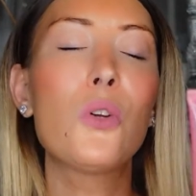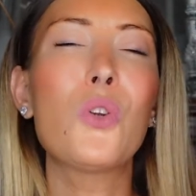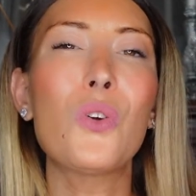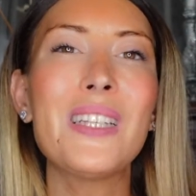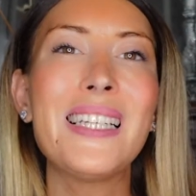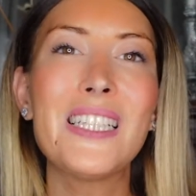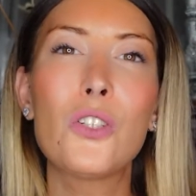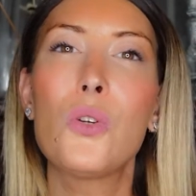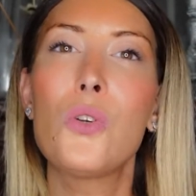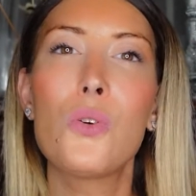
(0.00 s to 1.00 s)
You don't need
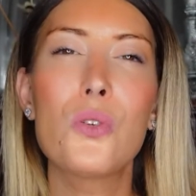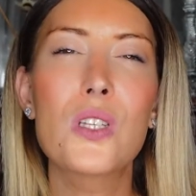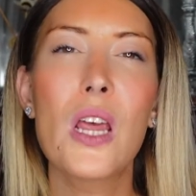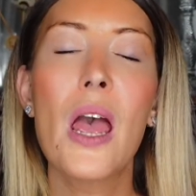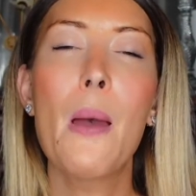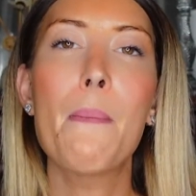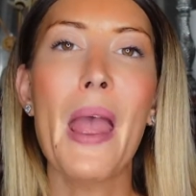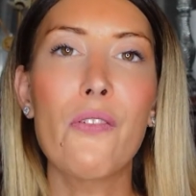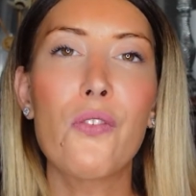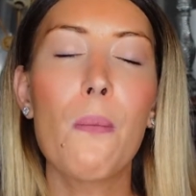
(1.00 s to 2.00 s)
to use
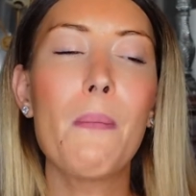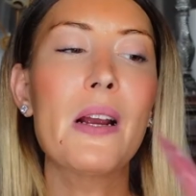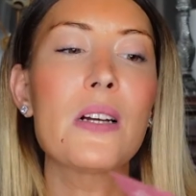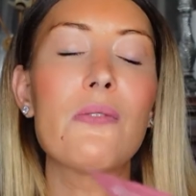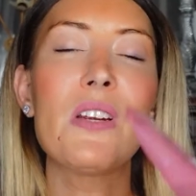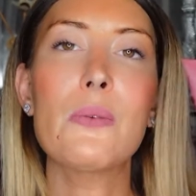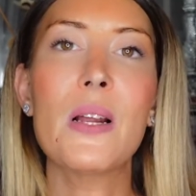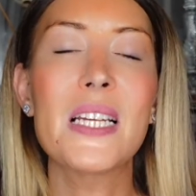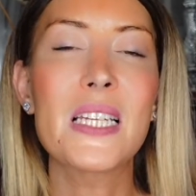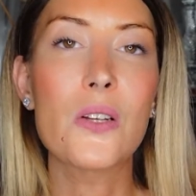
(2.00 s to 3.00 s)
perfume because this
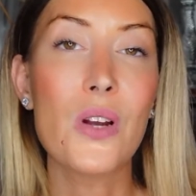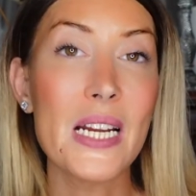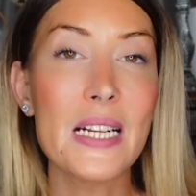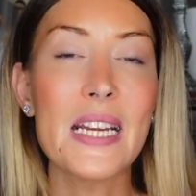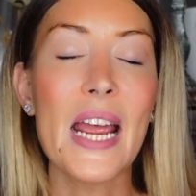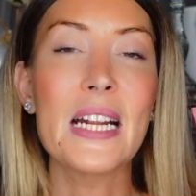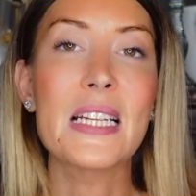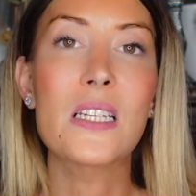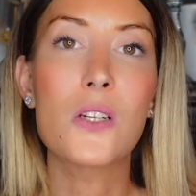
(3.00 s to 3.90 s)
one is so intense,